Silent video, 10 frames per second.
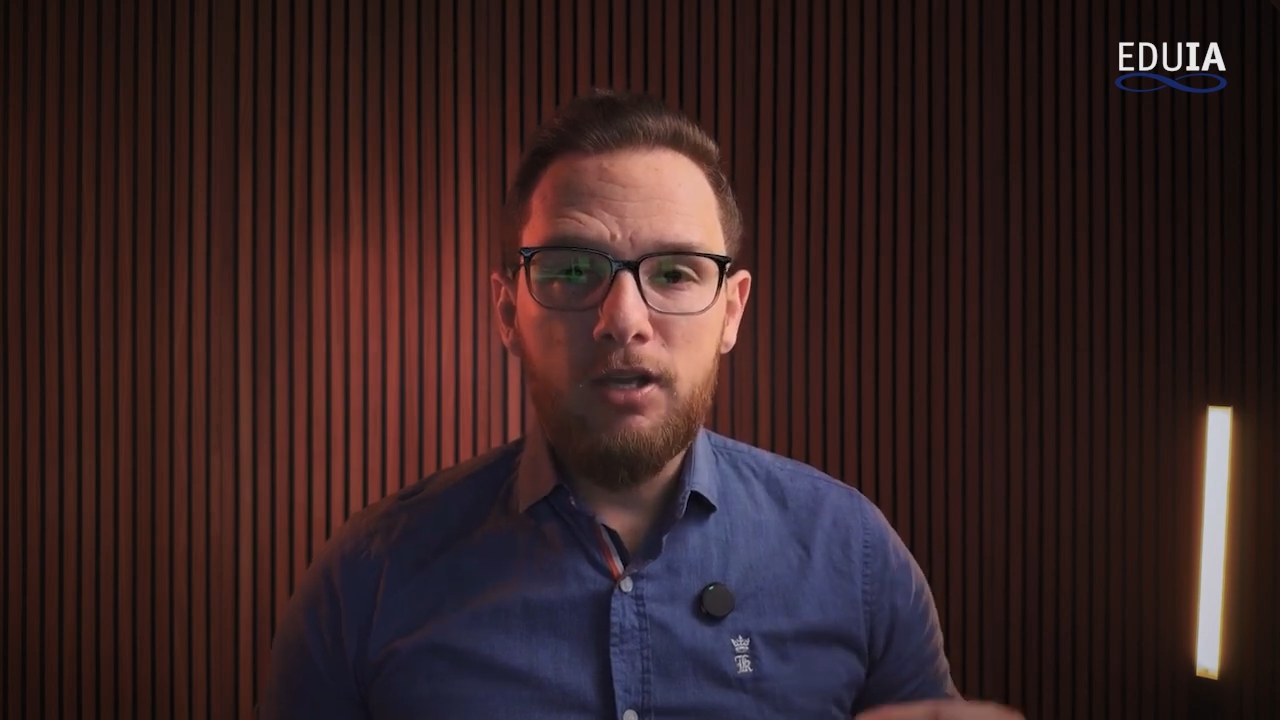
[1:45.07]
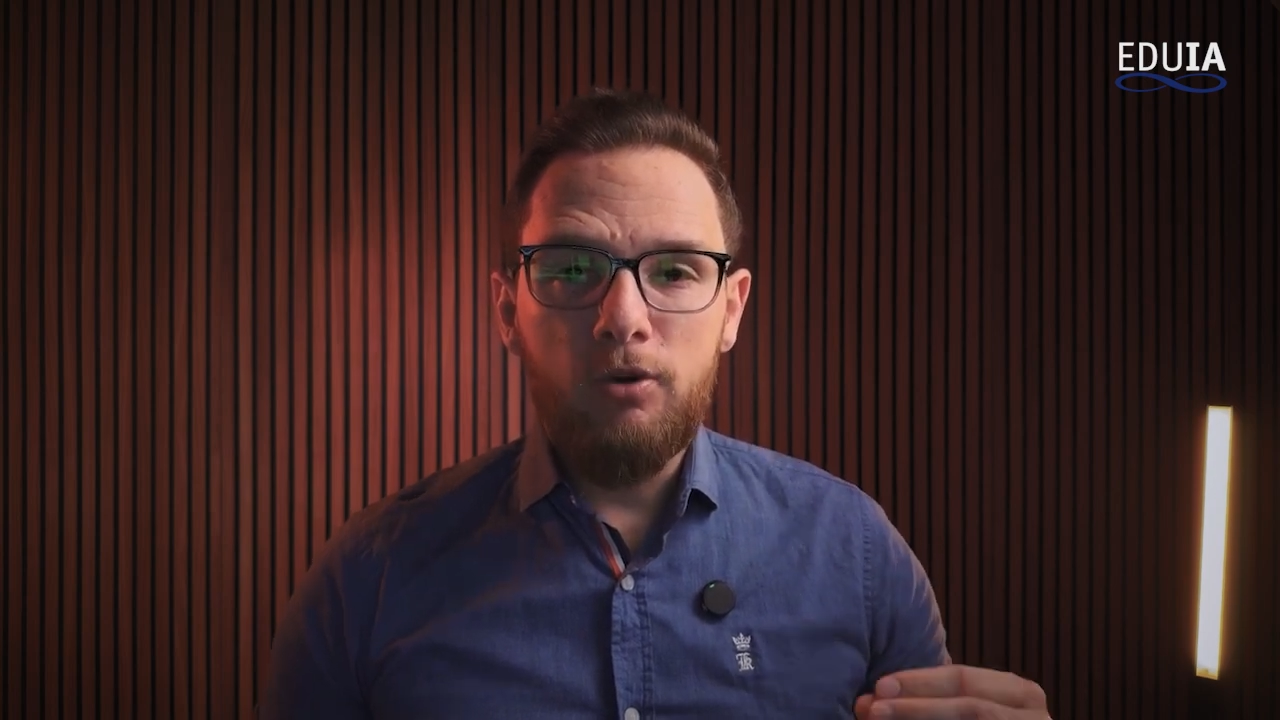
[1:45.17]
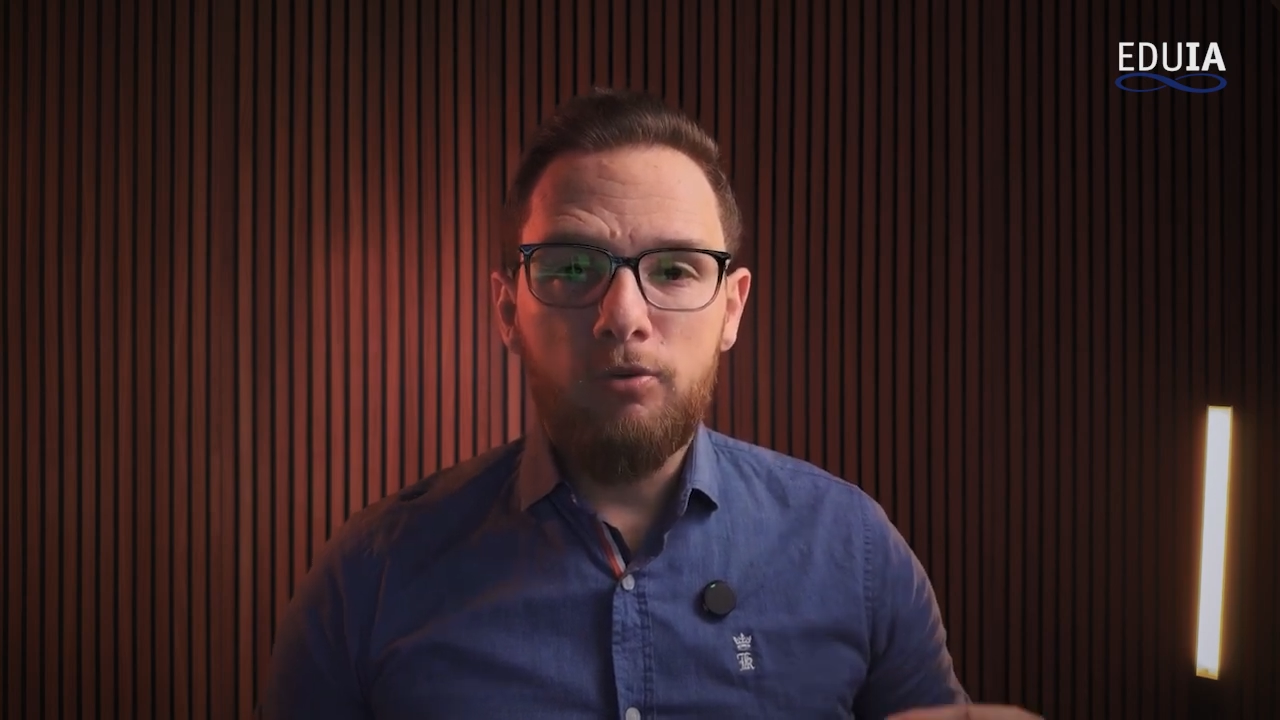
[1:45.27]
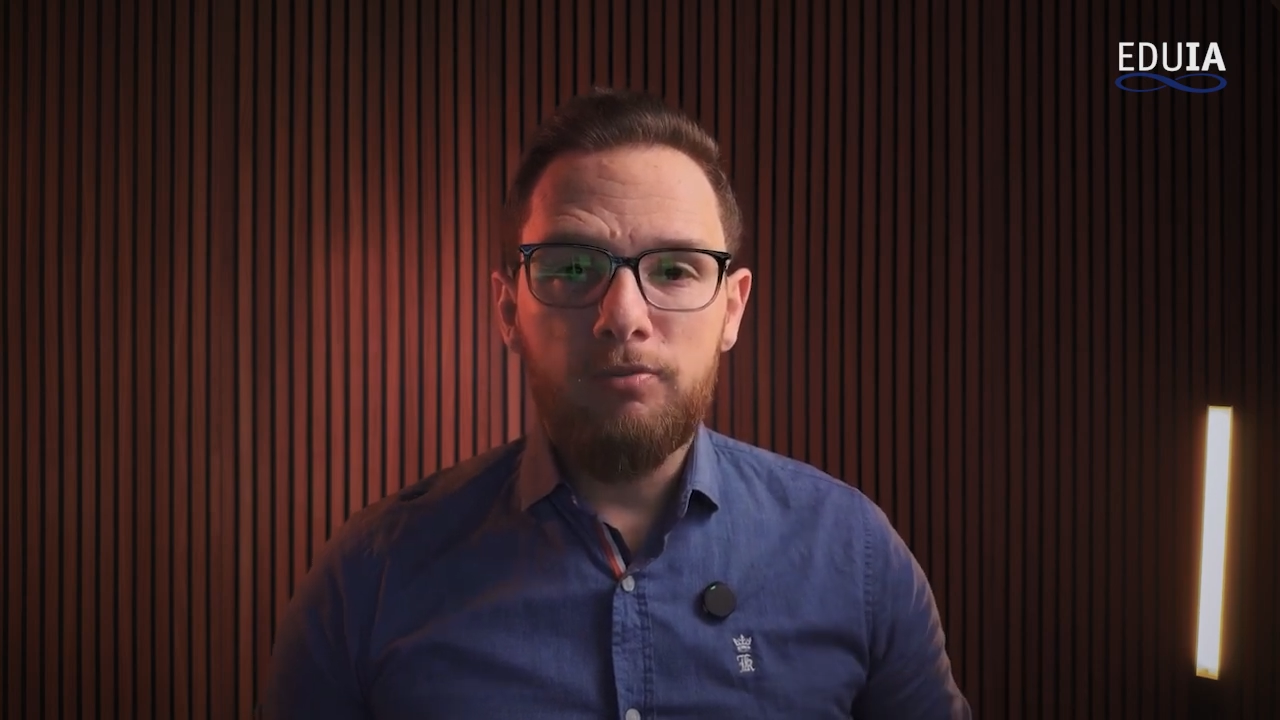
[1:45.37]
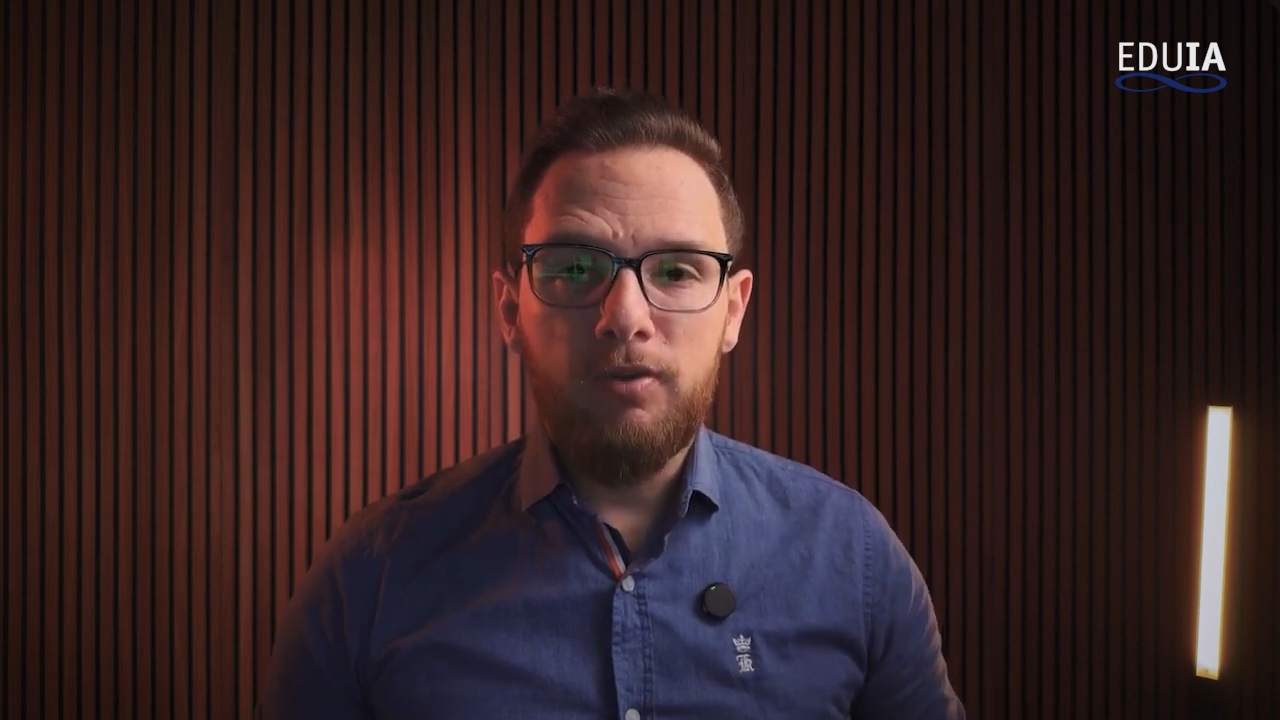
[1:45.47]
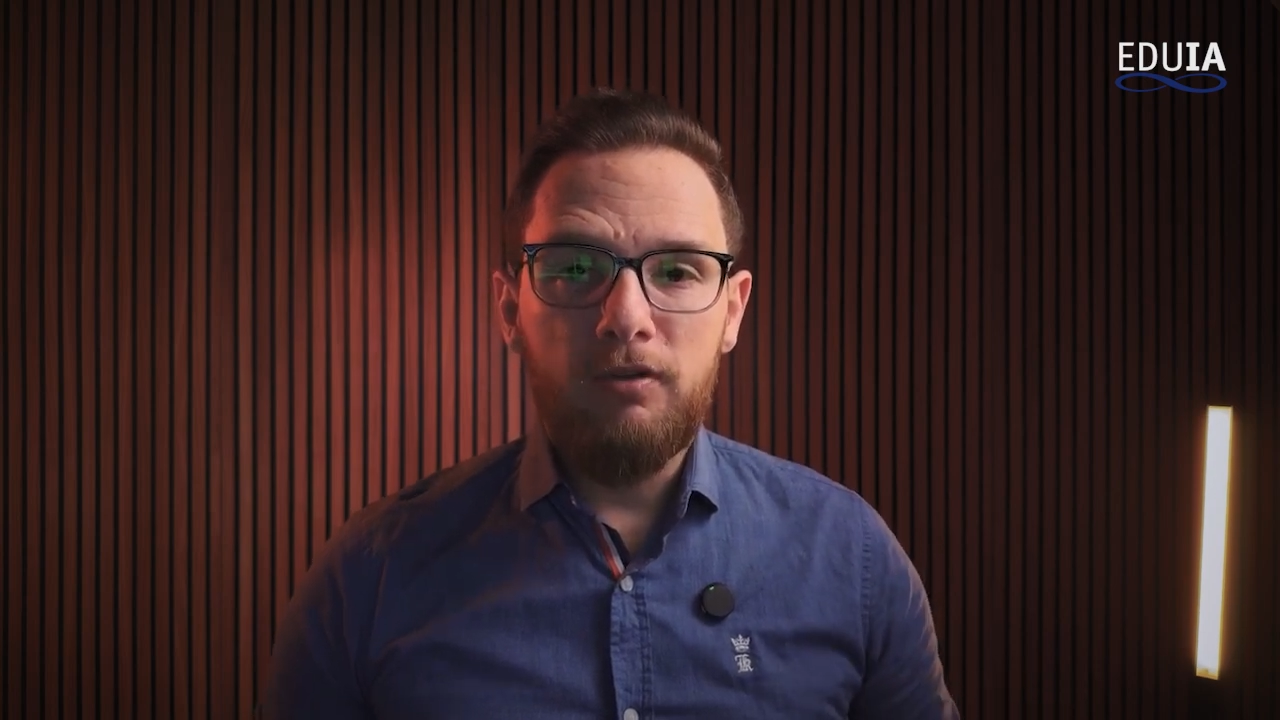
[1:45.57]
own,